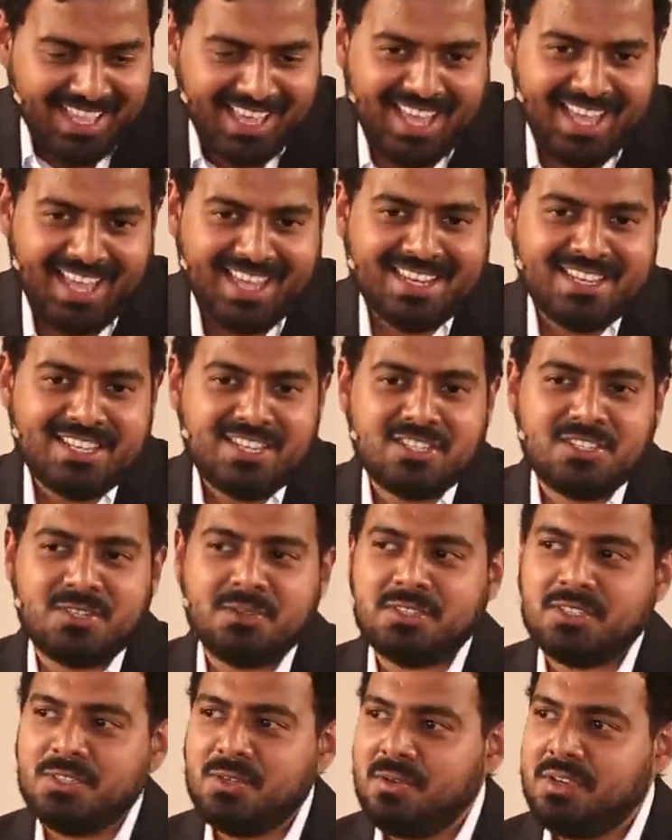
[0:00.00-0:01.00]
And she
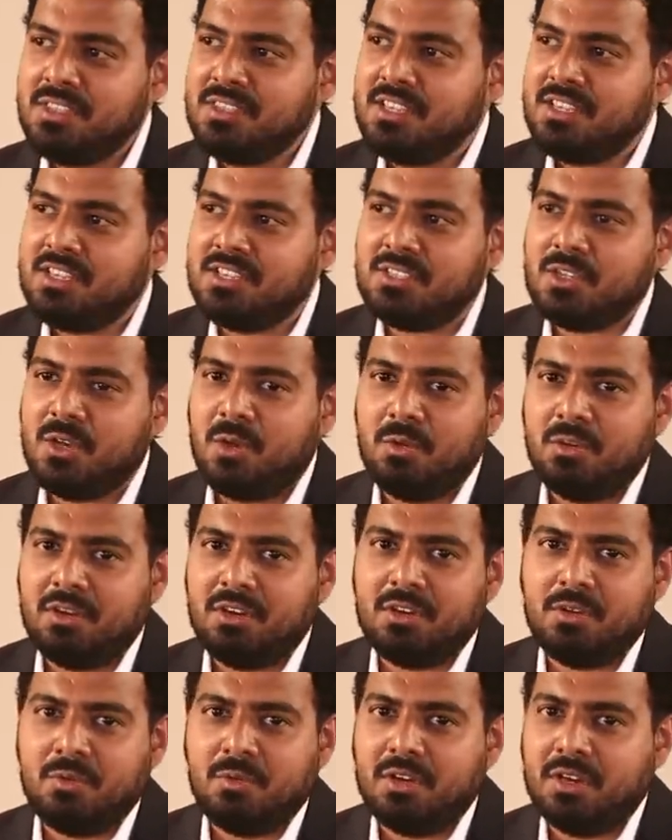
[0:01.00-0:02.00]
was doing this over
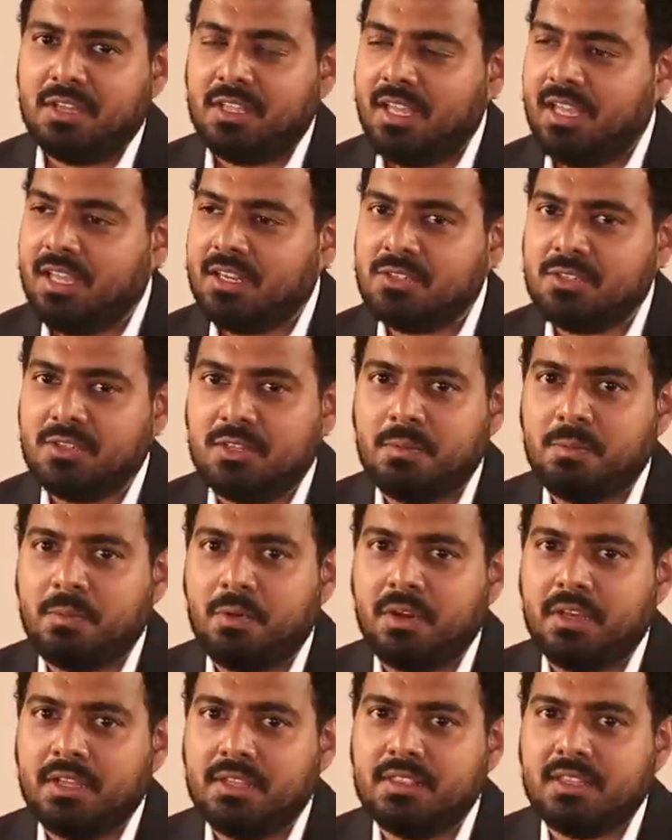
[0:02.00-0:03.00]
and over again to the
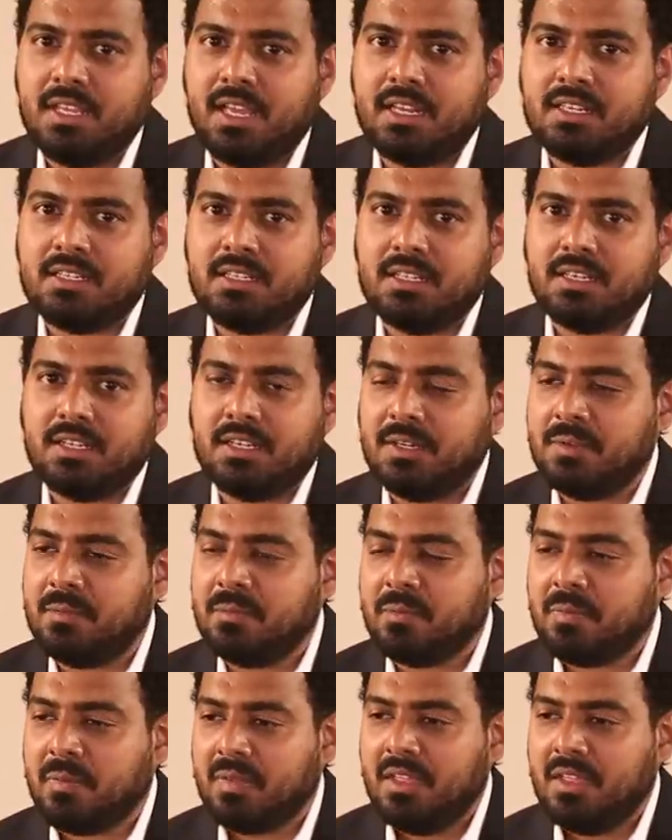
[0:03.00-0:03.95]
point that